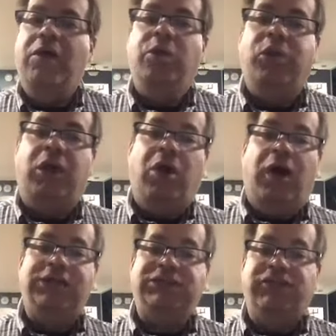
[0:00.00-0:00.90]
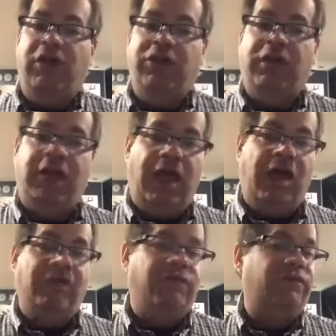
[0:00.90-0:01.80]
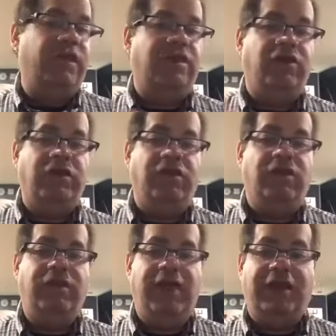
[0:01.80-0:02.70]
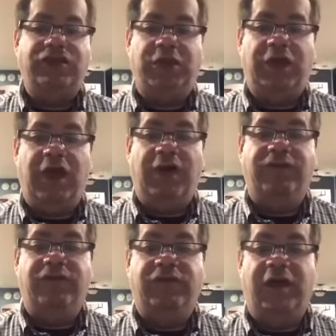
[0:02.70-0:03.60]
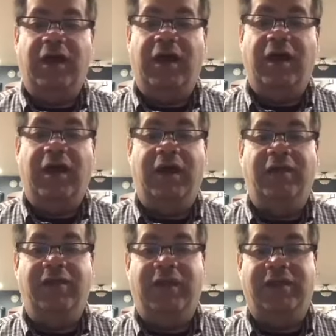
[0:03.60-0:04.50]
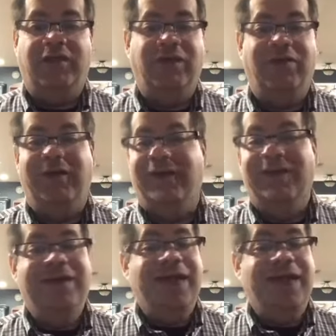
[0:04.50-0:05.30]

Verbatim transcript: the cost of all the gloves that they're the extra gloves uh, that they're doing.